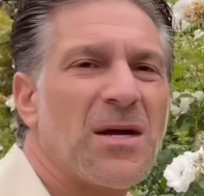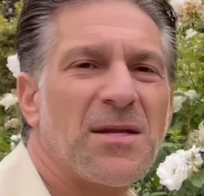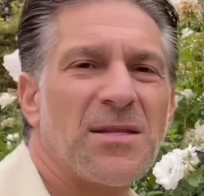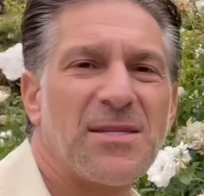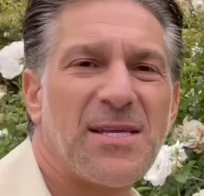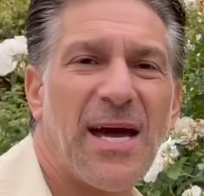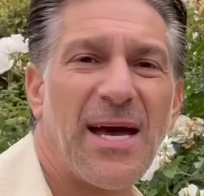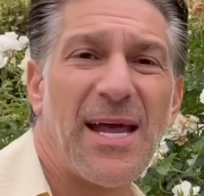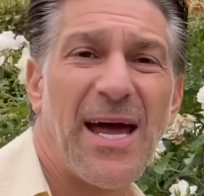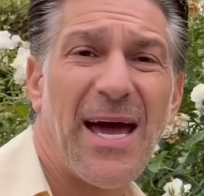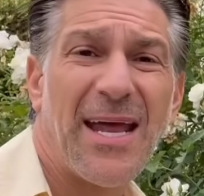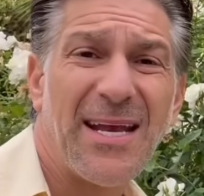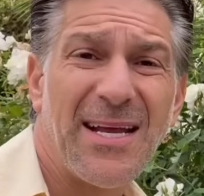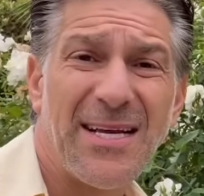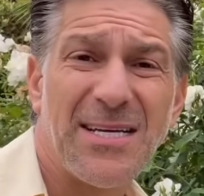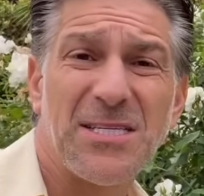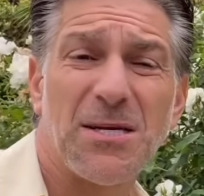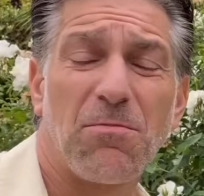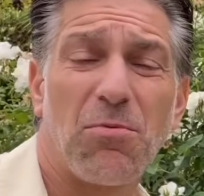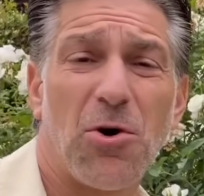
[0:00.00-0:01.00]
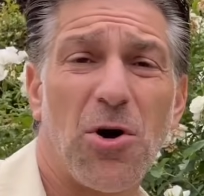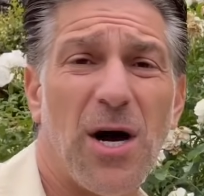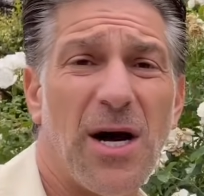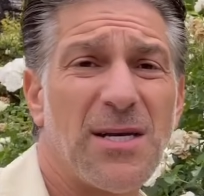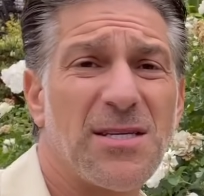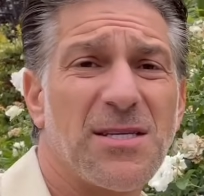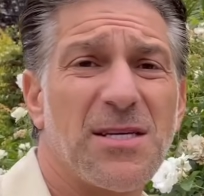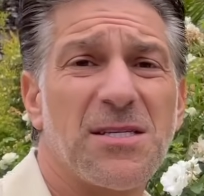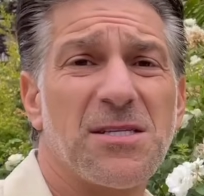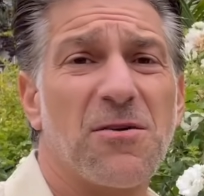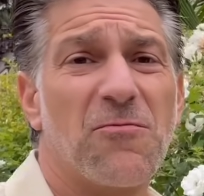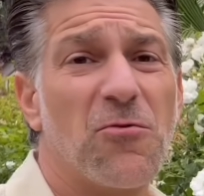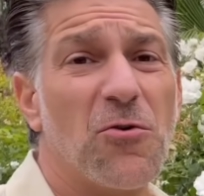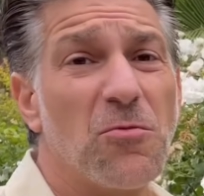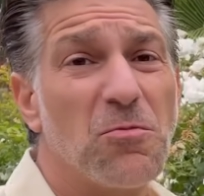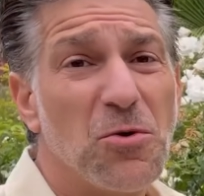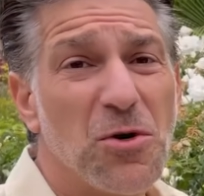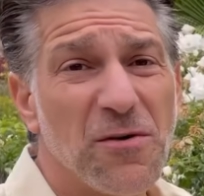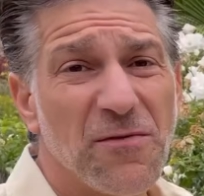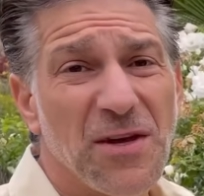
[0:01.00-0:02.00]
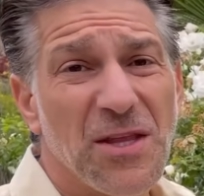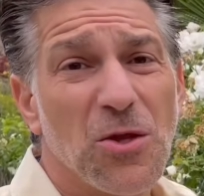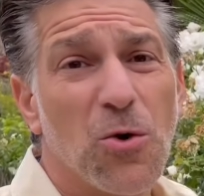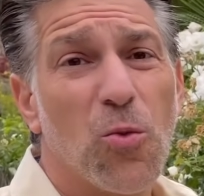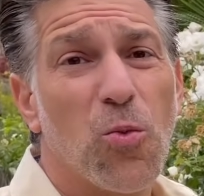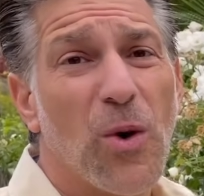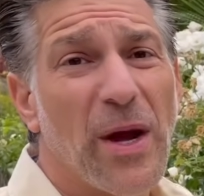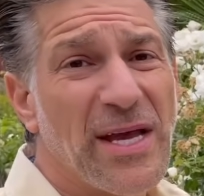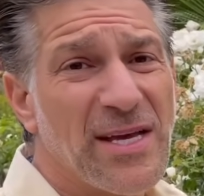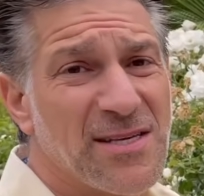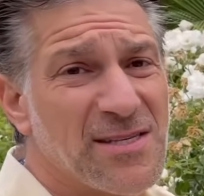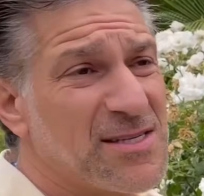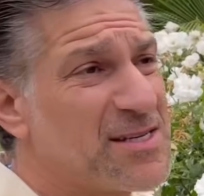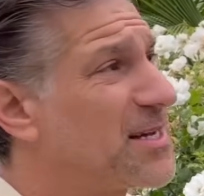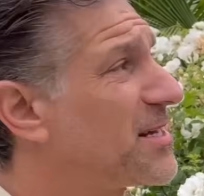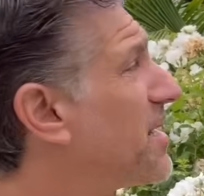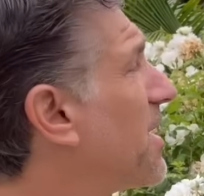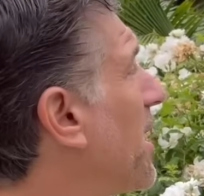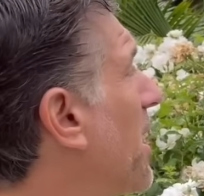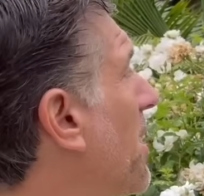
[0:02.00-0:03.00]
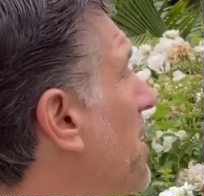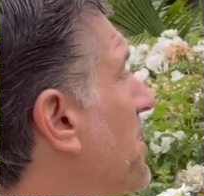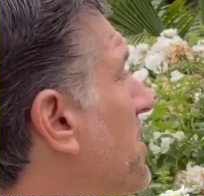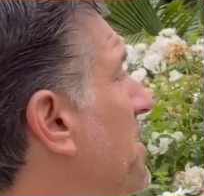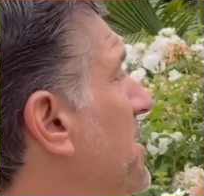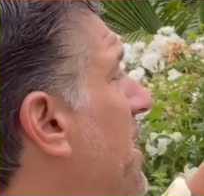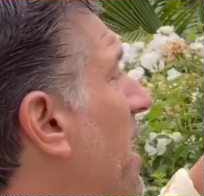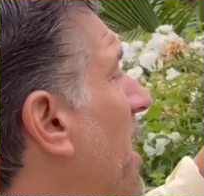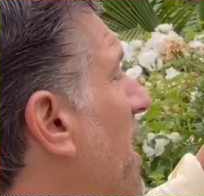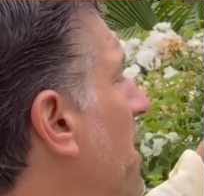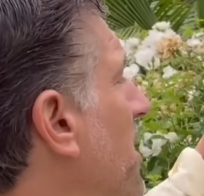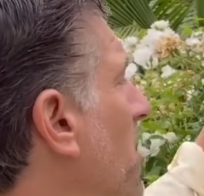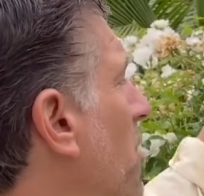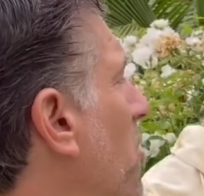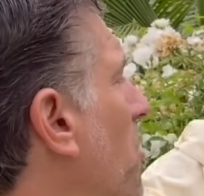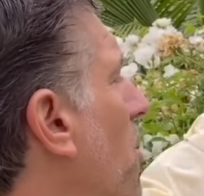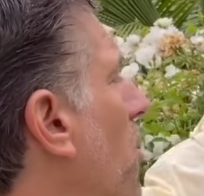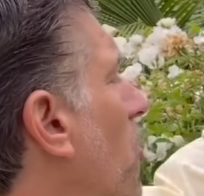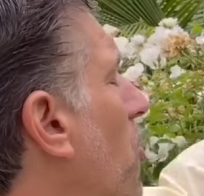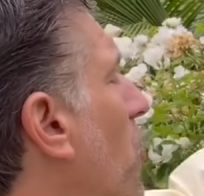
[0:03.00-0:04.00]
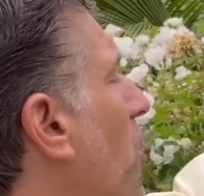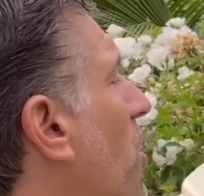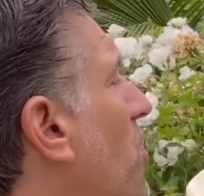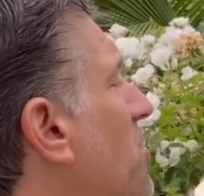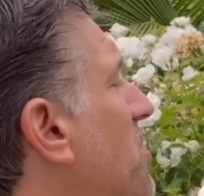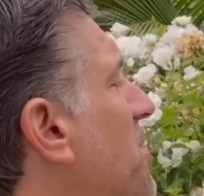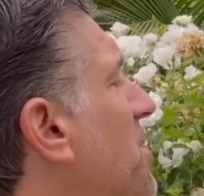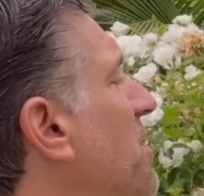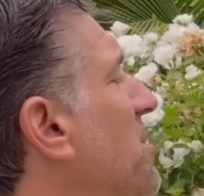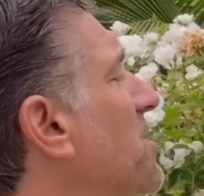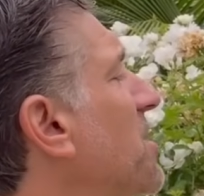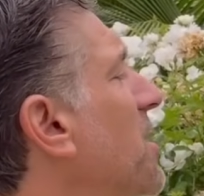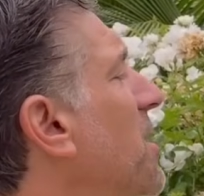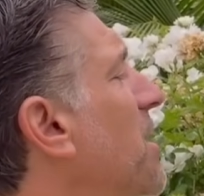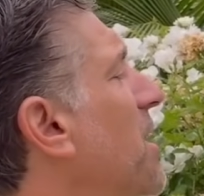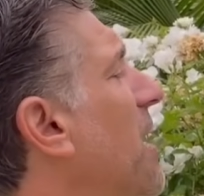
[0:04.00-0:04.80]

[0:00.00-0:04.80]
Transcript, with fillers: Deadheading is a process of removing the wasted dead roses